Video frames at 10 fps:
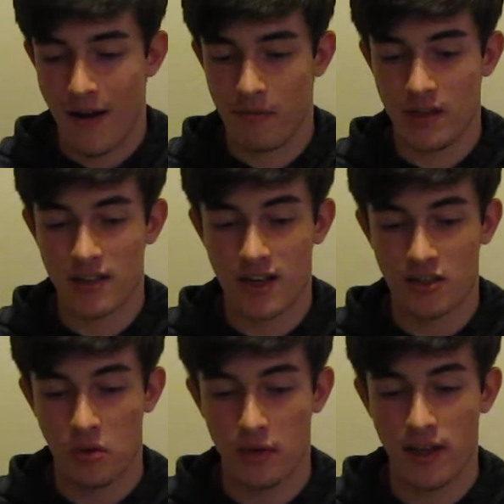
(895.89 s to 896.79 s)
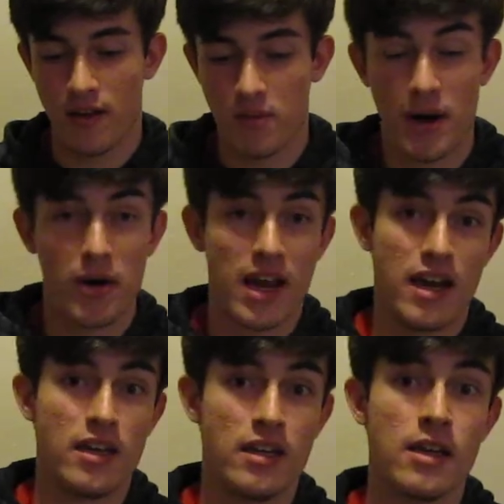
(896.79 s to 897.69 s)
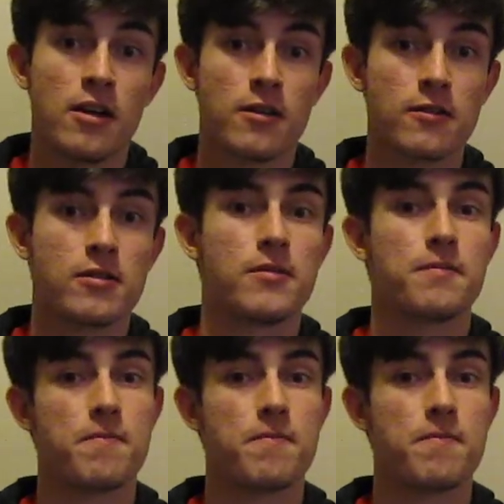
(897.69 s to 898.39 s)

These guys only live about 8 years.